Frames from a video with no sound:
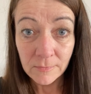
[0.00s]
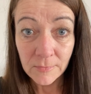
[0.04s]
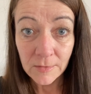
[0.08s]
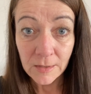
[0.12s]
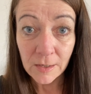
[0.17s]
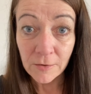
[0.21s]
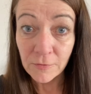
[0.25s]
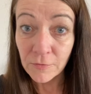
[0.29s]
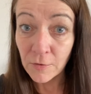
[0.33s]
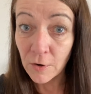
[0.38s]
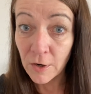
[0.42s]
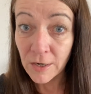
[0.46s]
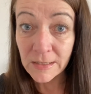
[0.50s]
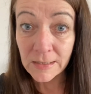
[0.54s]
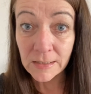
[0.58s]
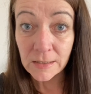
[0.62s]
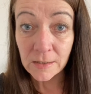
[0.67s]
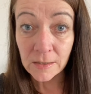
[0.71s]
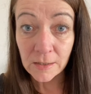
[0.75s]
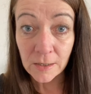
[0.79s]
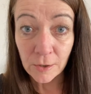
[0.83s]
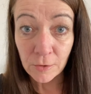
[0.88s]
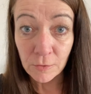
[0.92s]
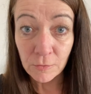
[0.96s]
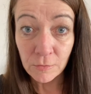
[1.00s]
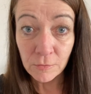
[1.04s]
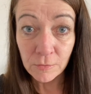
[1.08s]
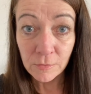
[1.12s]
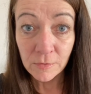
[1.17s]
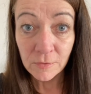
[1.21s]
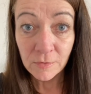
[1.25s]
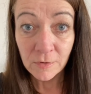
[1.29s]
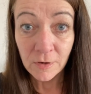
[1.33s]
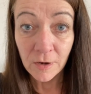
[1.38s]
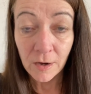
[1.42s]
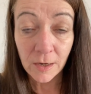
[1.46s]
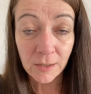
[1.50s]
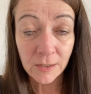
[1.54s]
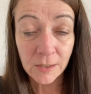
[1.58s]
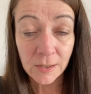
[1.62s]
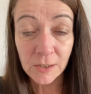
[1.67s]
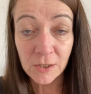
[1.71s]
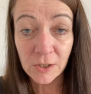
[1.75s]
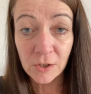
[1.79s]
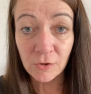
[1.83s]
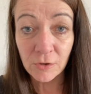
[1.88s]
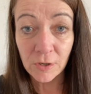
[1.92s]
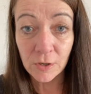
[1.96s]
If I didn't know, I'd
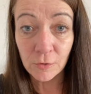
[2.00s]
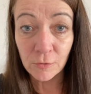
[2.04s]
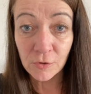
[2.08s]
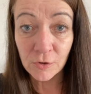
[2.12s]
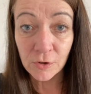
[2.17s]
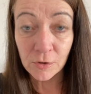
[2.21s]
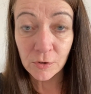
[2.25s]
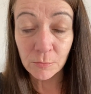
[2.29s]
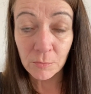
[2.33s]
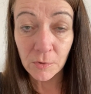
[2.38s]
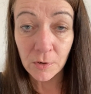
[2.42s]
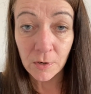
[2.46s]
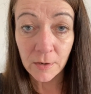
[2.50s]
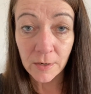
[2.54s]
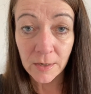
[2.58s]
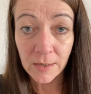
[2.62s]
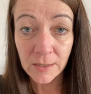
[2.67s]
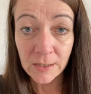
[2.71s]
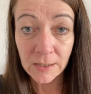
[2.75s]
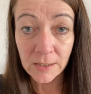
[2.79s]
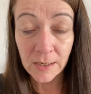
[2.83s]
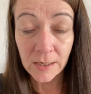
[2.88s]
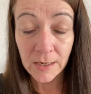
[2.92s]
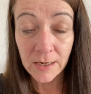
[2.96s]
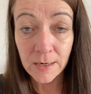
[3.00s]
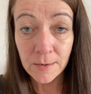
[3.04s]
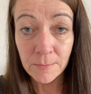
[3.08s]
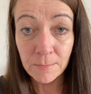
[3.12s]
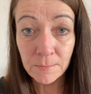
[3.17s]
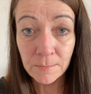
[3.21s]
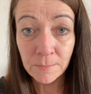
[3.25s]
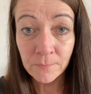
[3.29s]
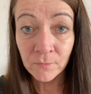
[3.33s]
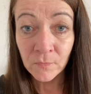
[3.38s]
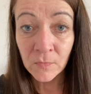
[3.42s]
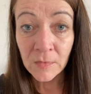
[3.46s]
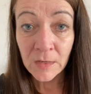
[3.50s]
get straight onto my team.